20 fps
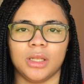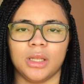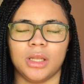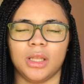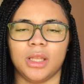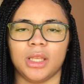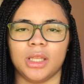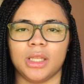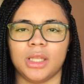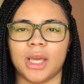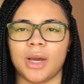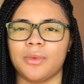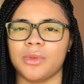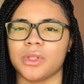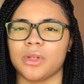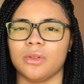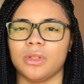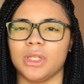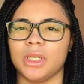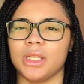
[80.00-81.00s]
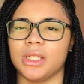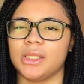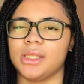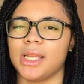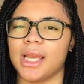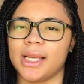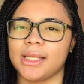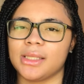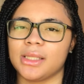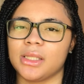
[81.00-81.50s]
And that was only the
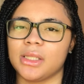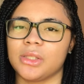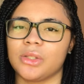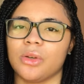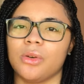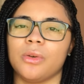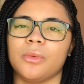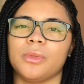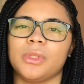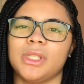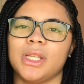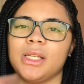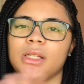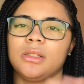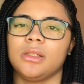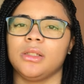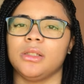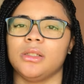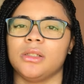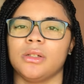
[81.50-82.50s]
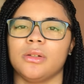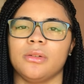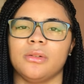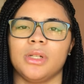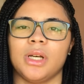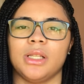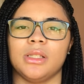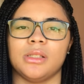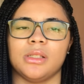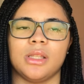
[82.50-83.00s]
taxes. So it was technically $0
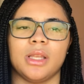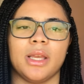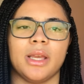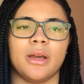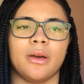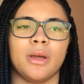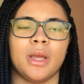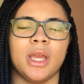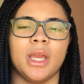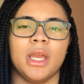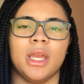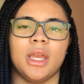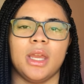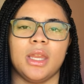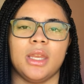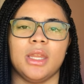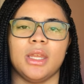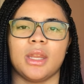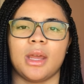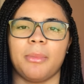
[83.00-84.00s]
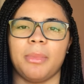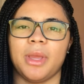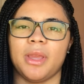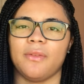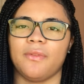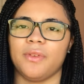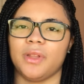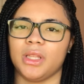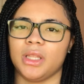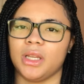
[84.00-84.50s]
down. And then I
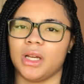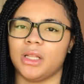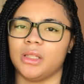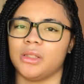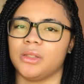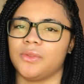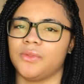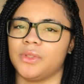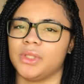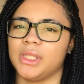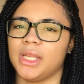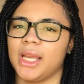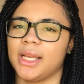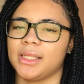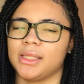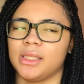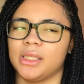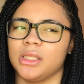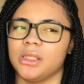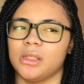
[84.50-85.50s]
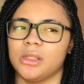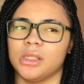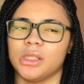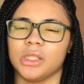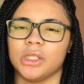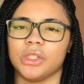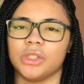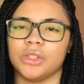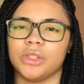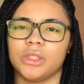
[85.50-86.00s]
paid $50 for taxes
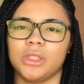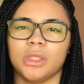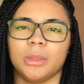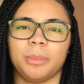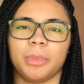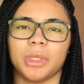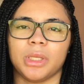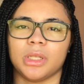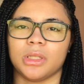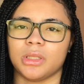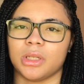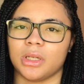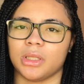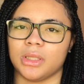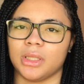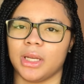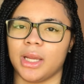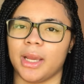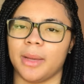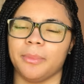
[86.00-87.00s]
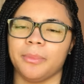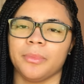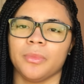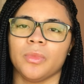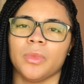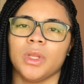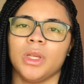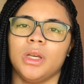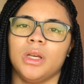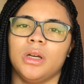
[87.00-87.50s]
and shipping and all of
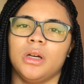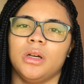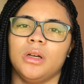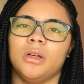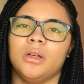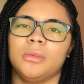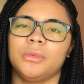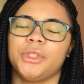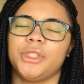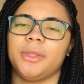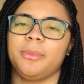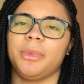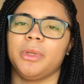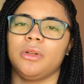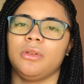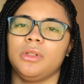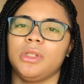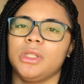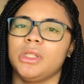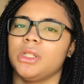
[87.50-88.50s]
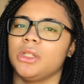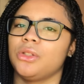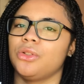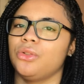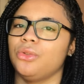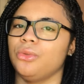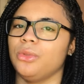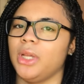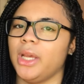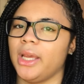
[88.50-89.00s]
that. Shipping only took
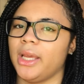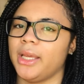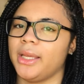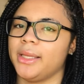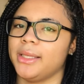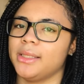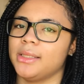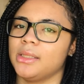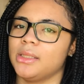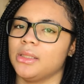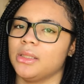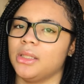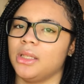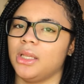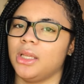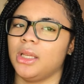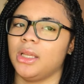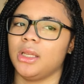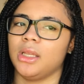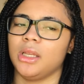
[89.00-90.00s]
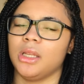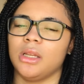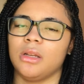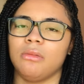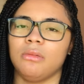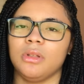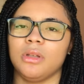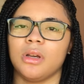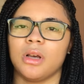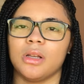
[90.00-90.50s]
2 days. And it
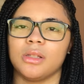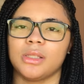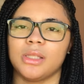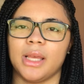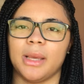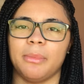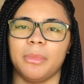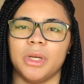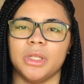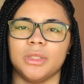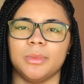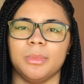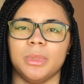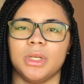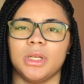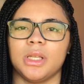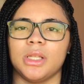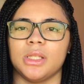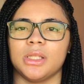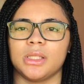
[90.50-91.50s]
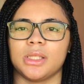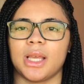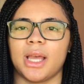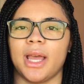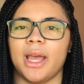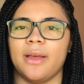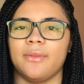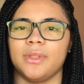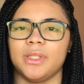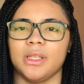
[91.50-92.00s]
only cost that much because I
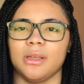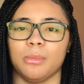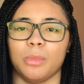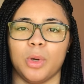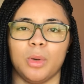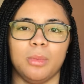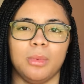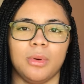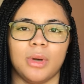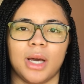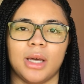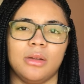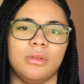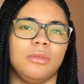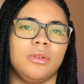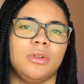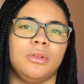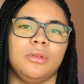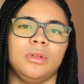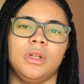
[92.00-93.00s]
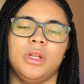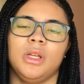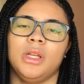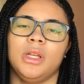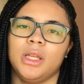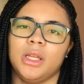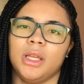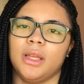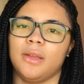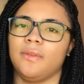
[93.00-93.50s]
have T-Mobile. I don't know
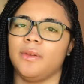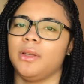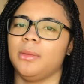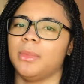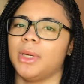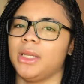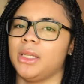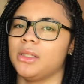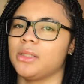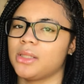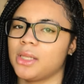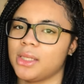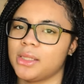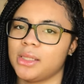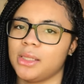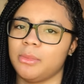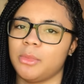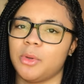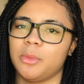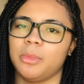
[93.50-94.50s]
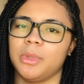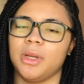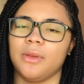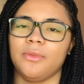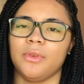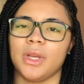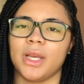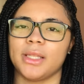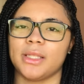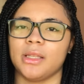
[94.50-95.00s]
if anybody else got T-Mobile. But if
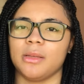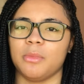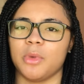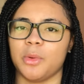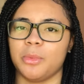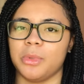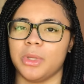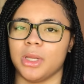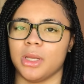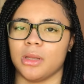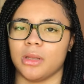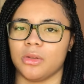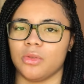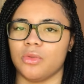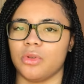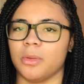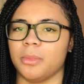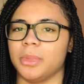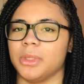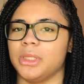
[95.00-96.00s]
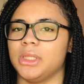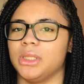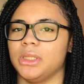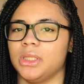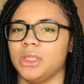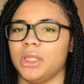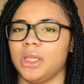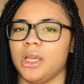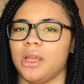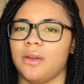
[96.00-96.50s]
you got T-Mobile, then you could
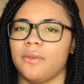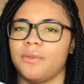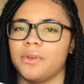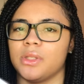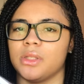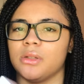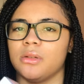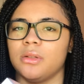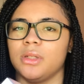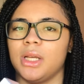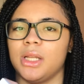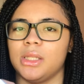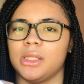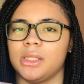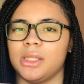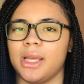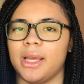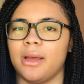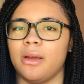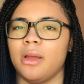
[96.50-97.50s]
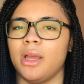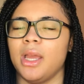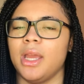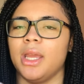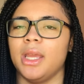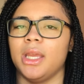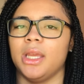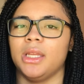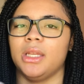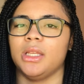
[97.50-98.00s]
potentially get it for $0 down.
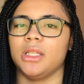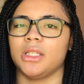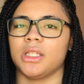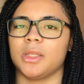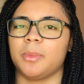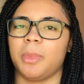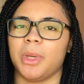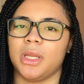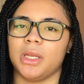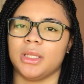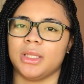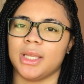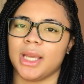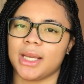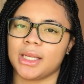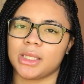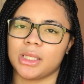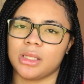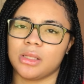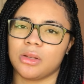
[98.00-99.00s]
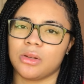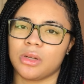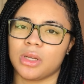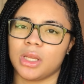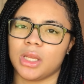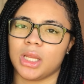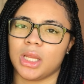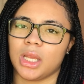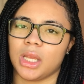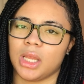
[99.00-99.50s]
And then just pay the taxes on
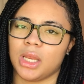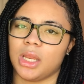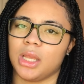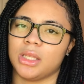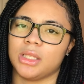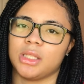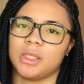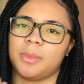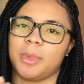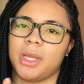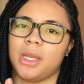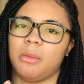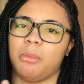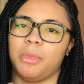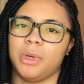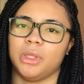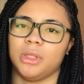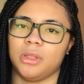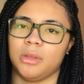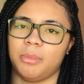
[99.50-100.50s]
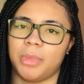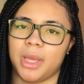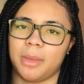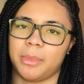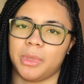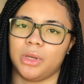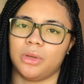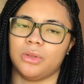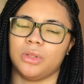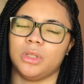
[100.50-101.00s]
it. And then just pay the monthly
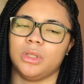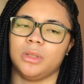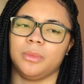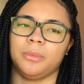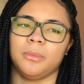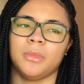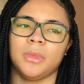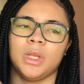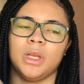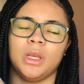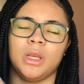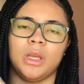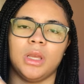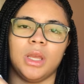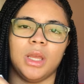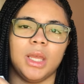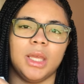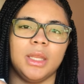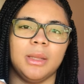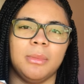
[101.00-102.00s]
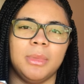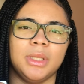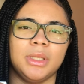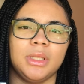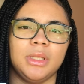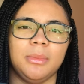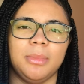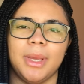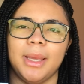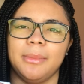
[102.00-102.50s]
payment on it. And the
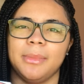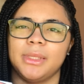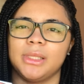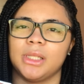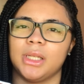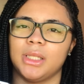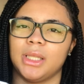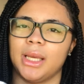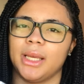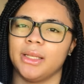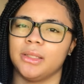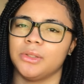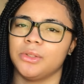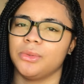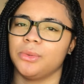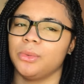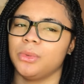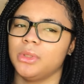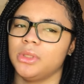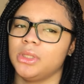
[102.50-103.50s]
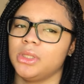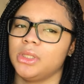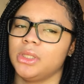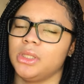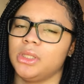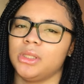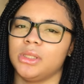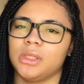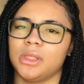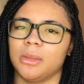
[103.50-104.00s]
monthly payments are like
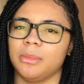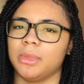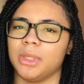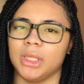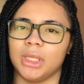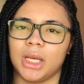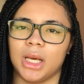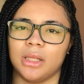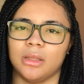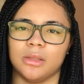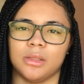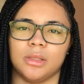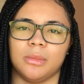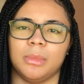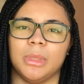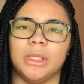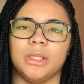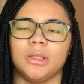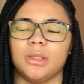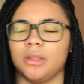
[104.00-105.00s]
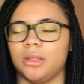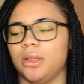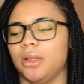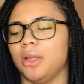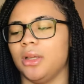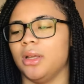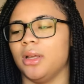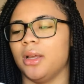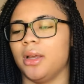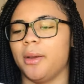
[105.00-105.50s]
$20-something a month.
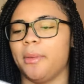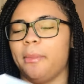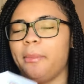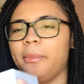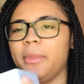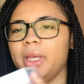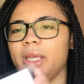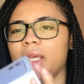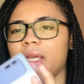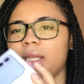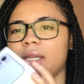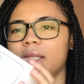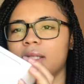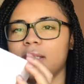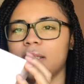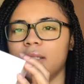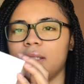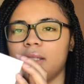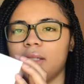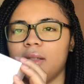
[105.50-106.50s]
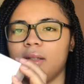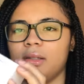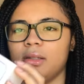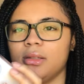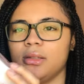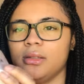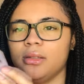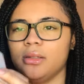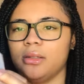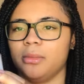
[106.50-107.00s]
But yeah, this is the
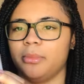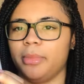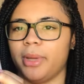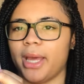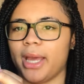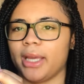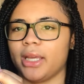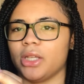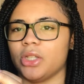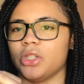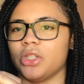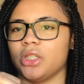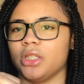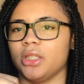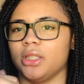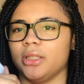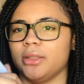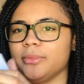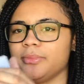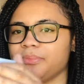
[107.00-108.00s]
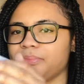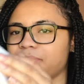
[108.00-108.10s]
packaging.